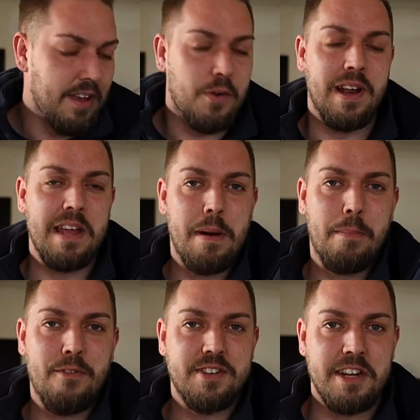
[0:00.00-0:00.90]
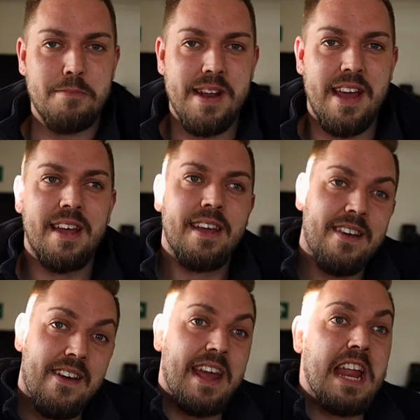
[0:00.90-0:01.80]
Quickly eat my breakfast in a minute,
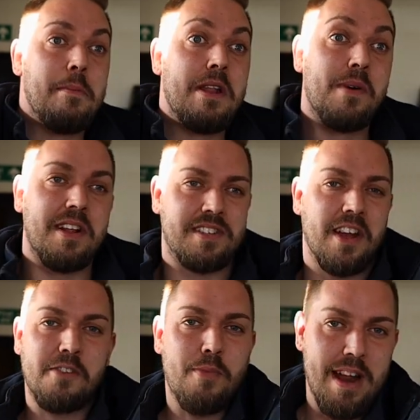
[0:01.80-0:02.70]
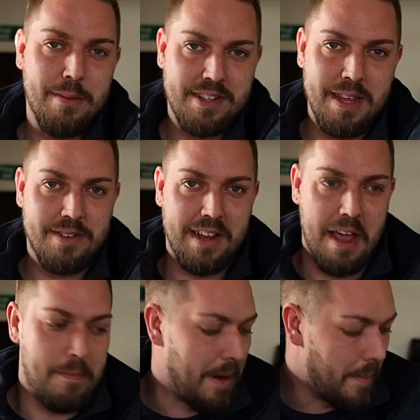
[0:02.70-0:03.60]
go and get them and then we're going to start spraying up the skips
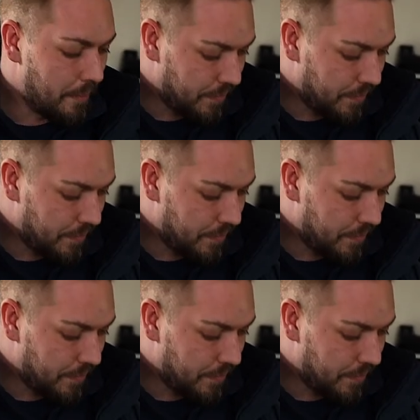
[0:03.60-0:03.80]
today. But